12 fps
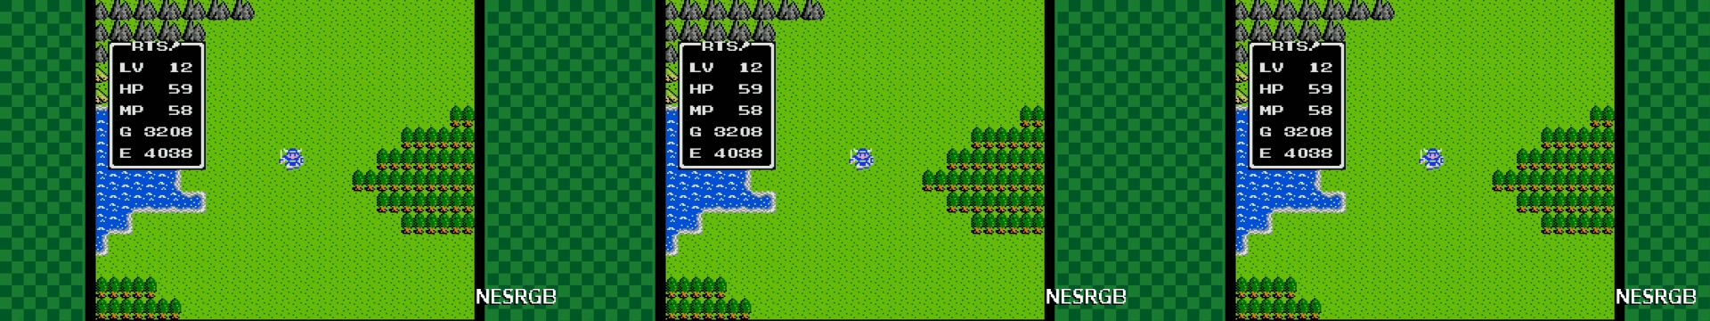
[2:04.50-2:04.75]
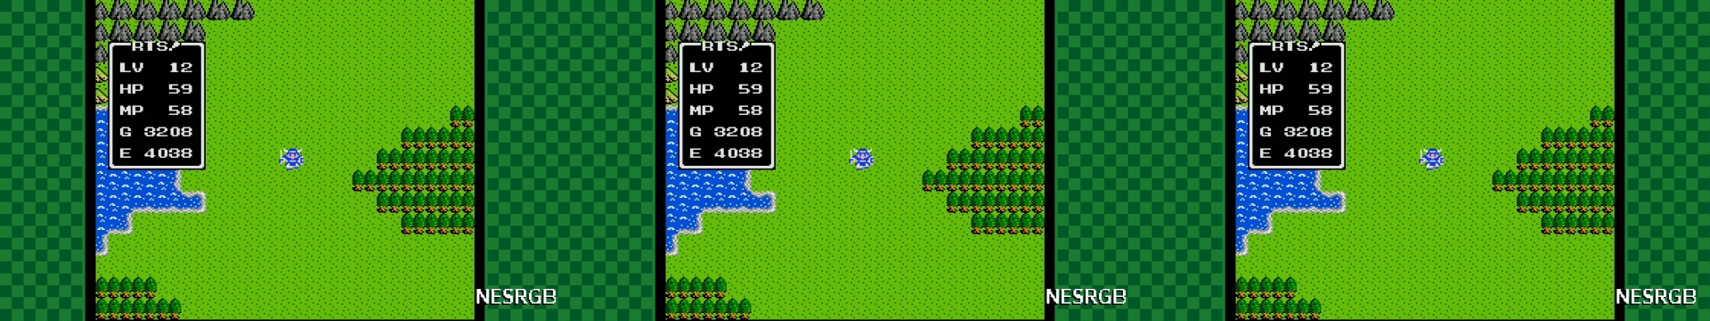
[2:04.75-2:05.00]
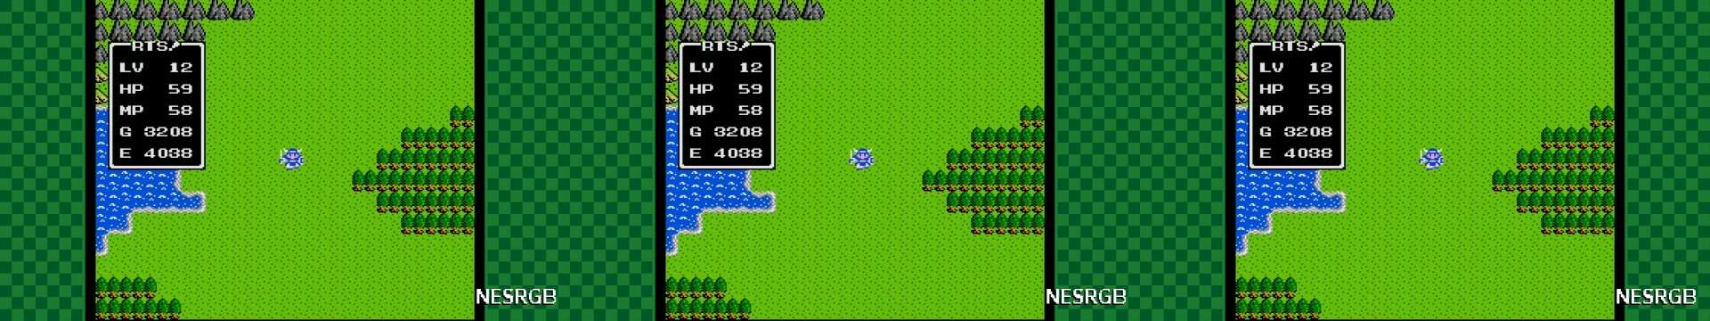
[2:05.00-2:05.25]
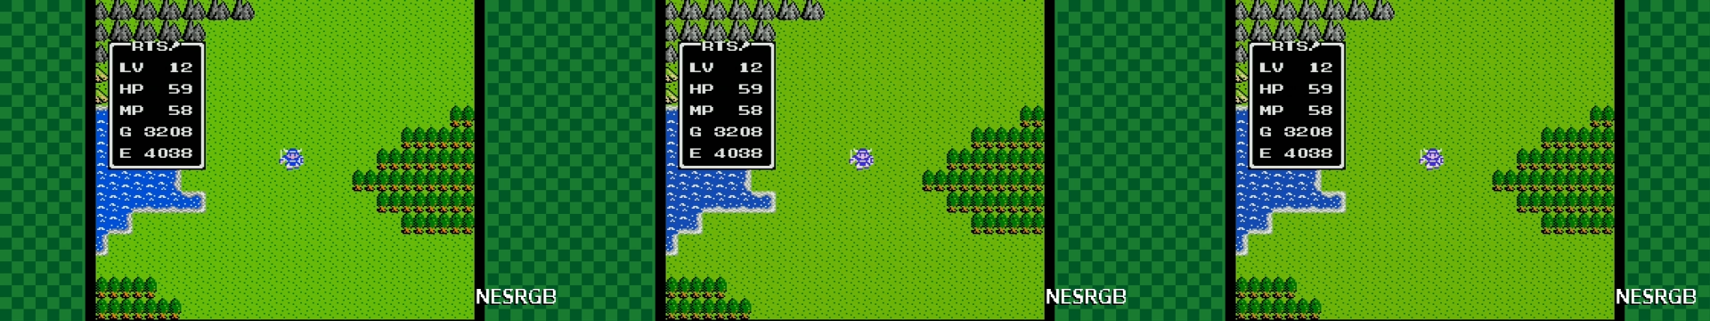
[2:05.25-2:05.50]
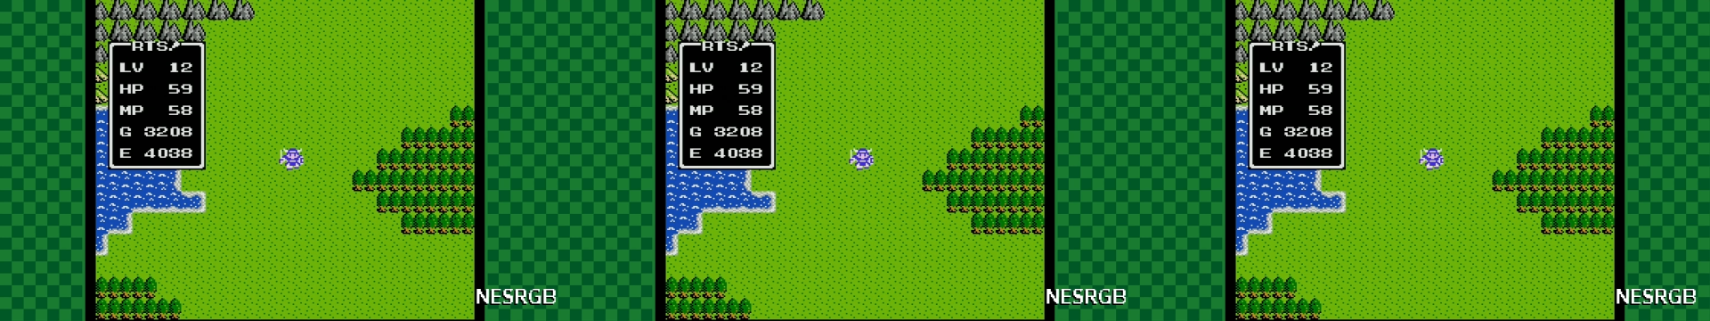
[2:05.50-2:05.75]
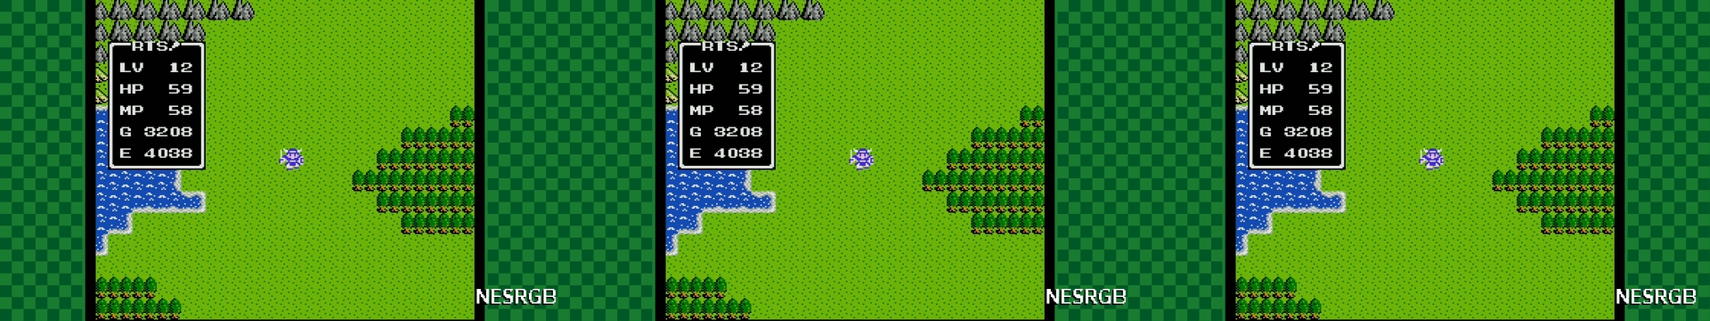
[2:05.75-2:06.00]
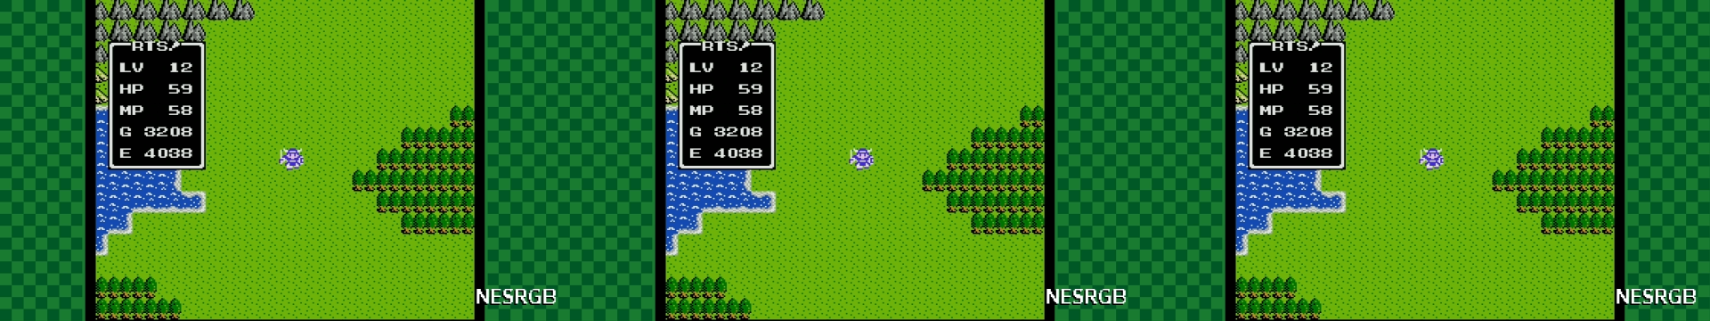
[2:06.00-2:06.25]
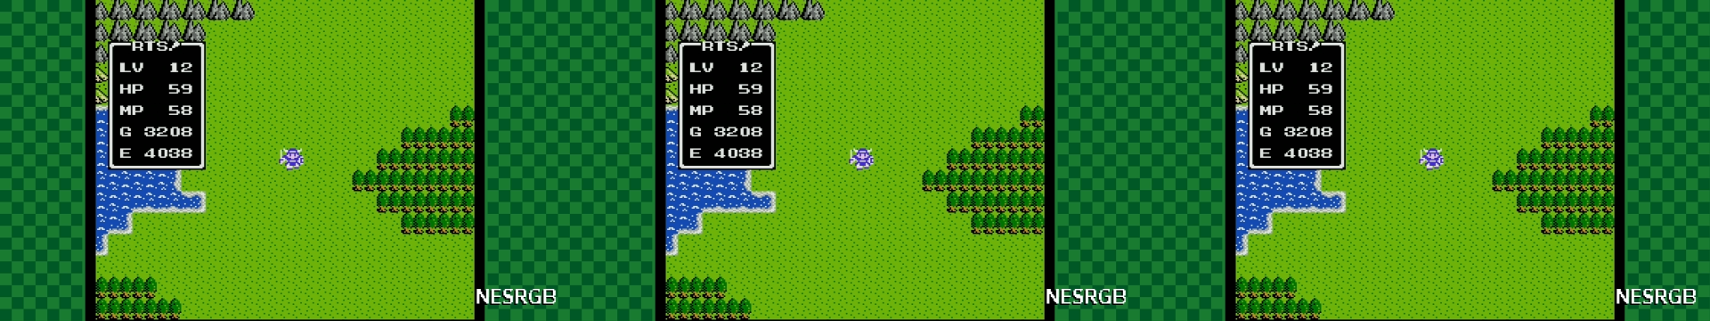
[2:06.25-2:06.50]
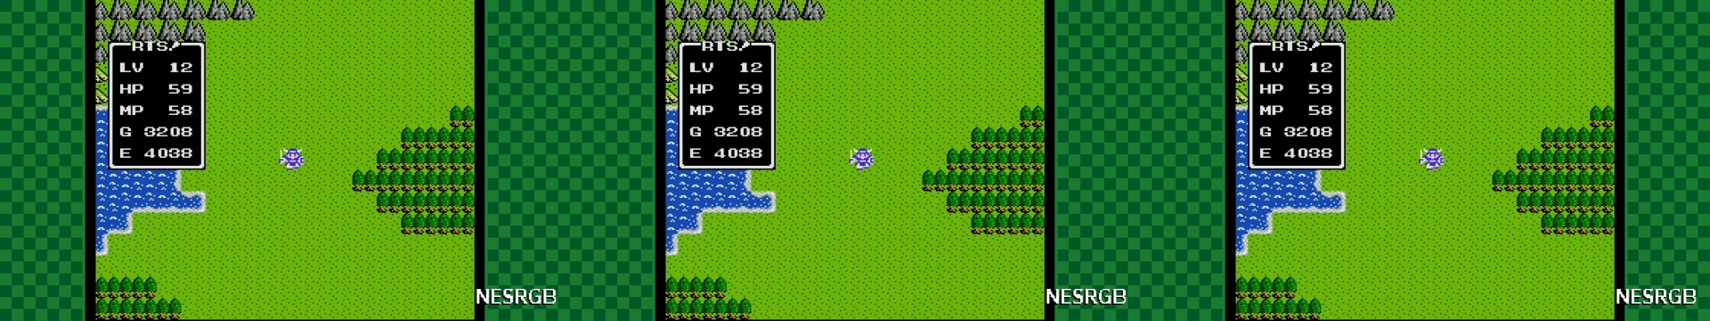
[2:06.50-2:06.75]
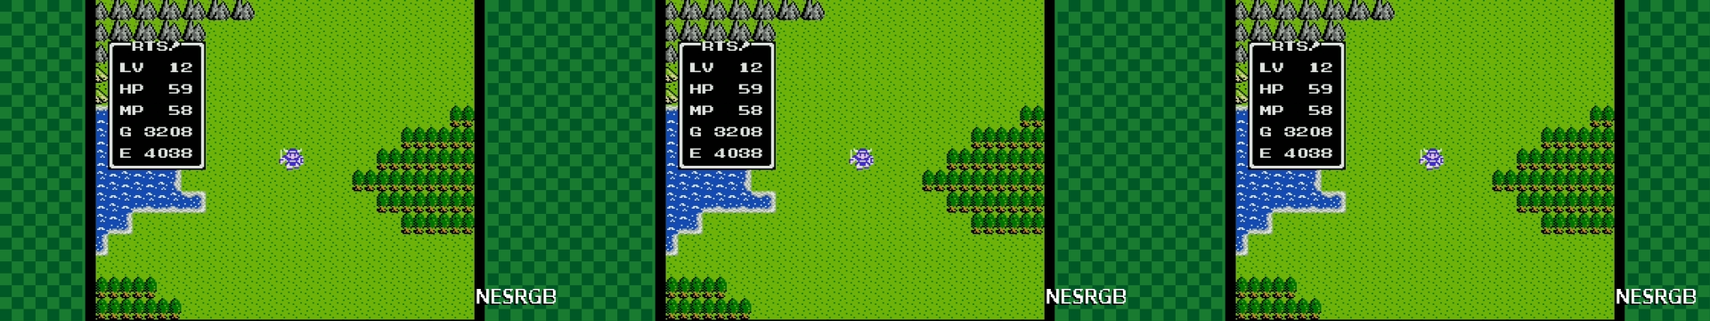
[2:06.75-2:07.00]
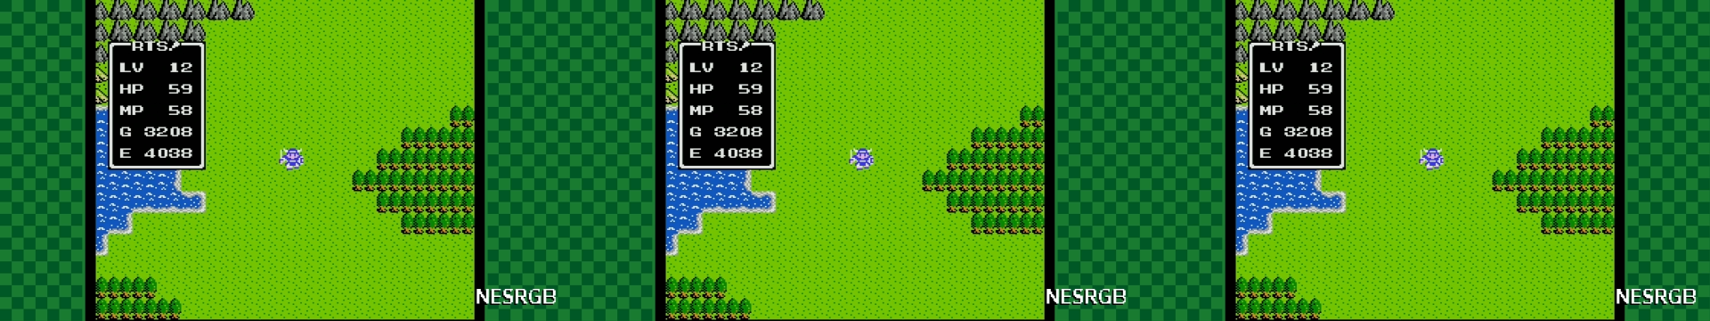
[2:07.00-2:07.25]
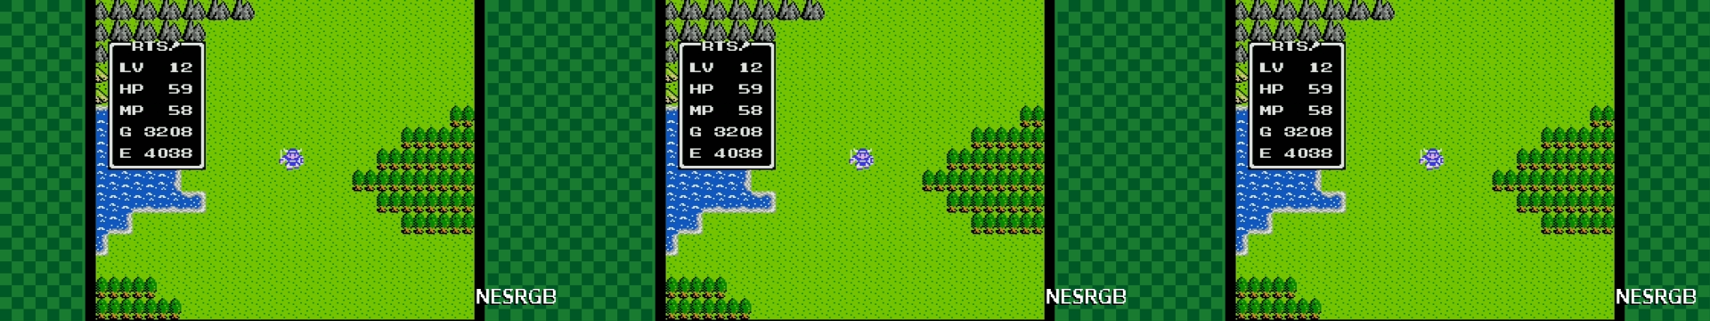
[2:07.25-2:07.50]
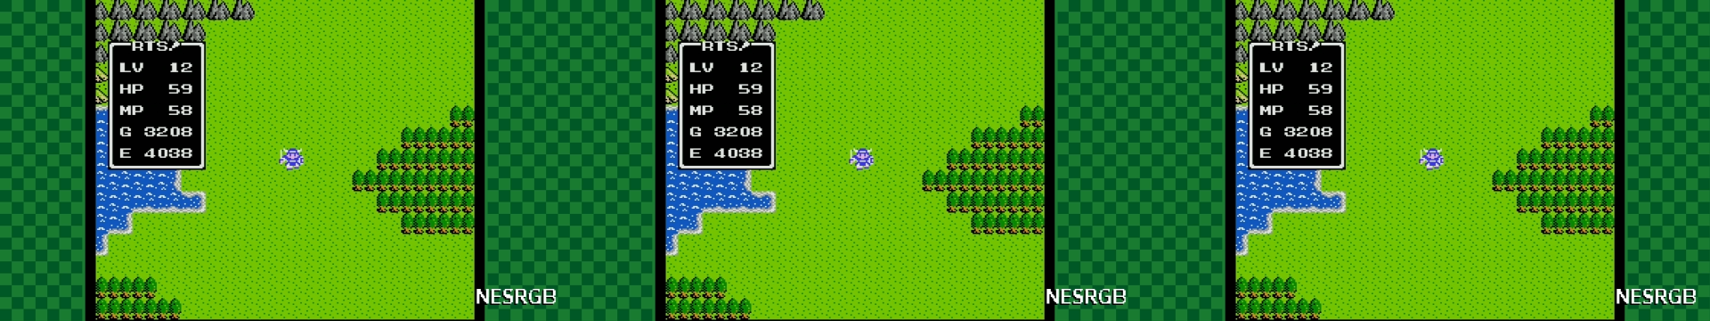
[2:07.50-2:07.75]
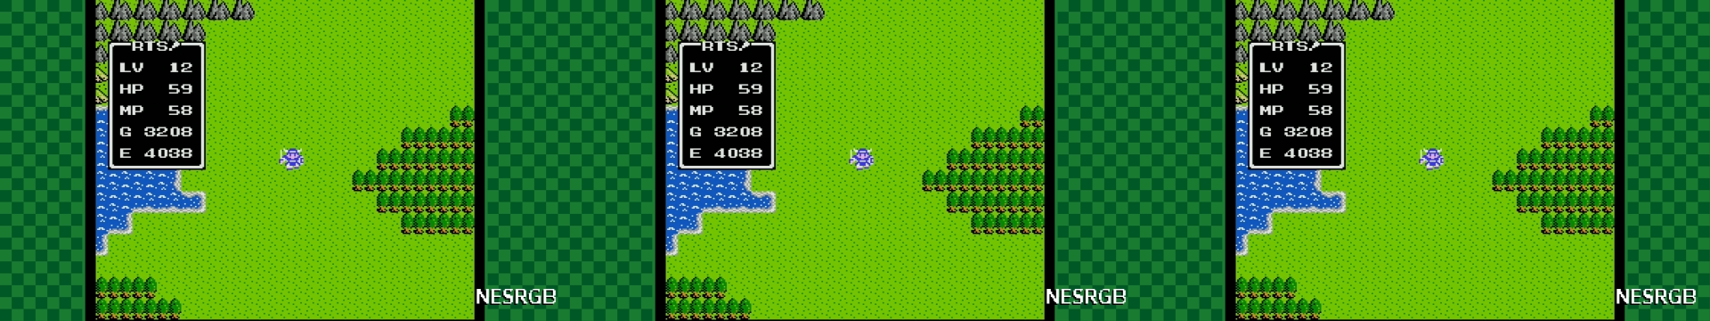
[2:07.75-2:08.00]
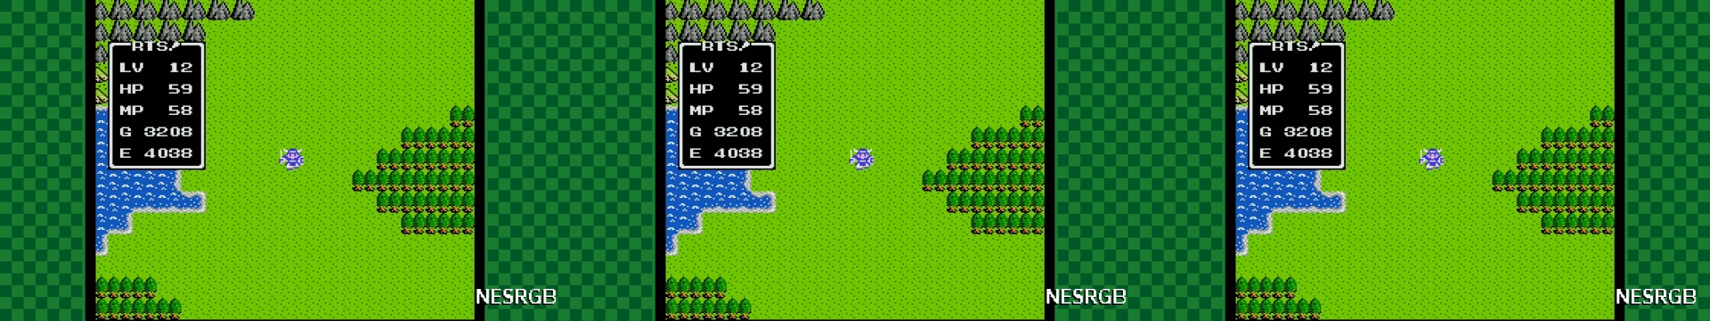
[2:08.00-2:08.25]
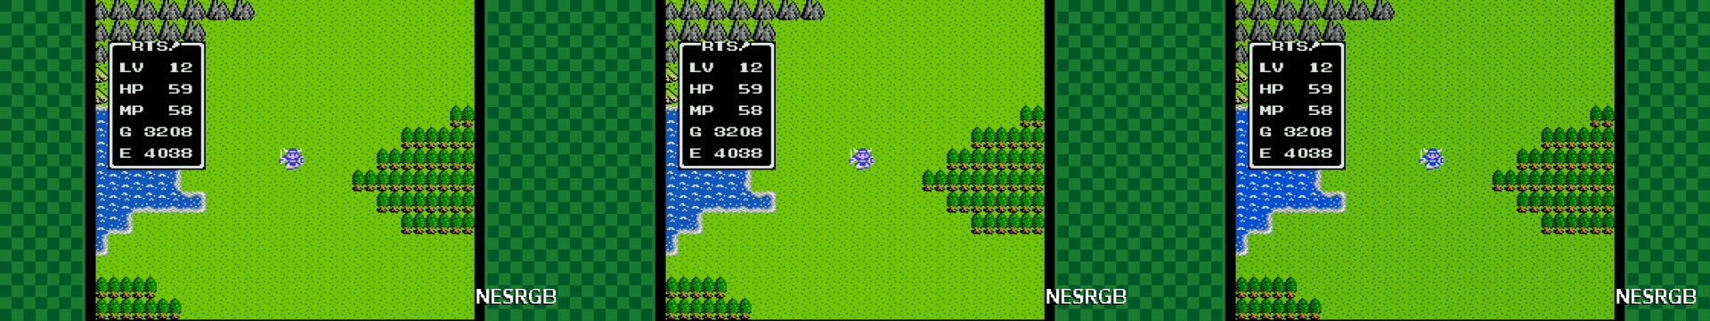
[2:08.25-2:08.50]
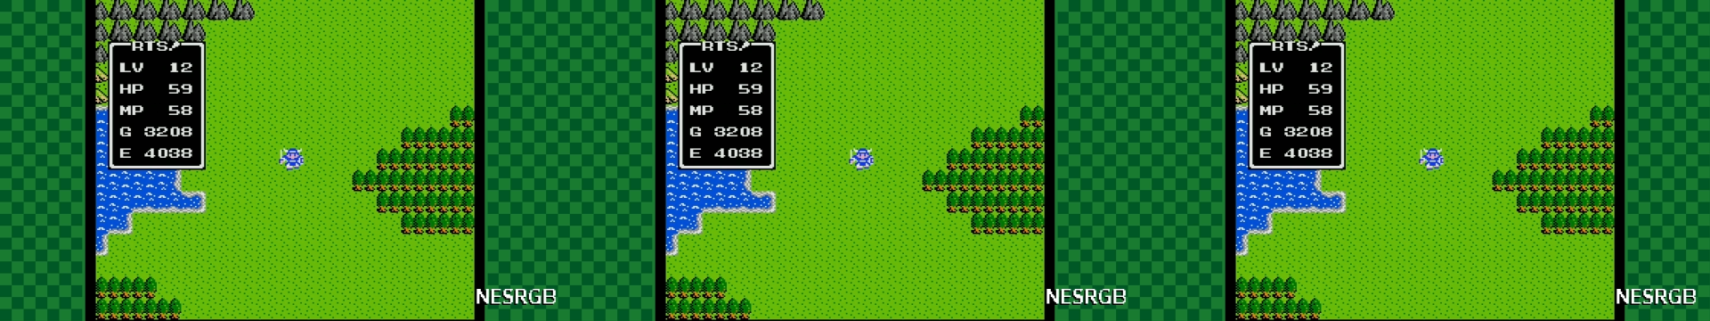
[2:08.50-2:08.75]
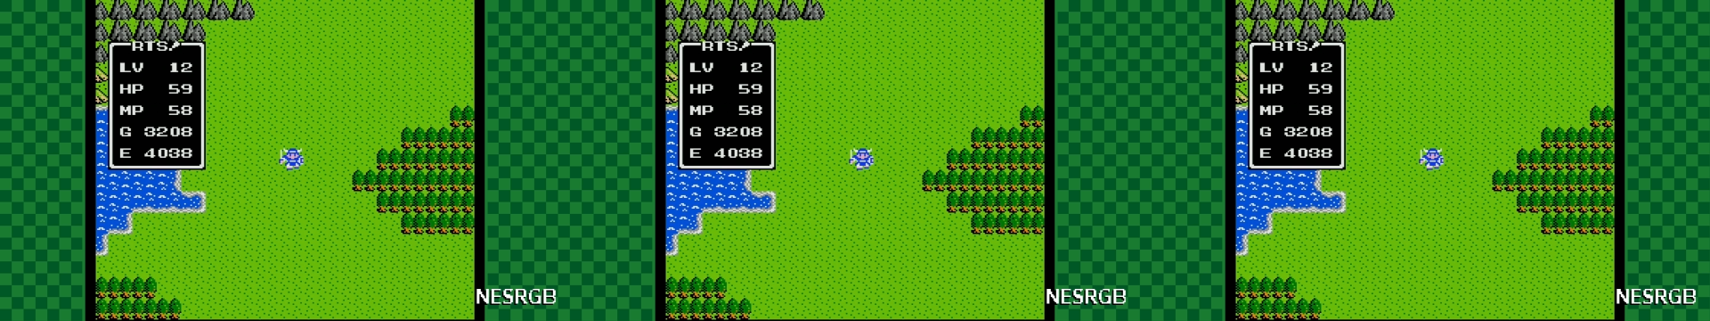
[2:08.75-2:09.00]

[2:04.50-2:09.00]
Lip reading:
(no speaker visible)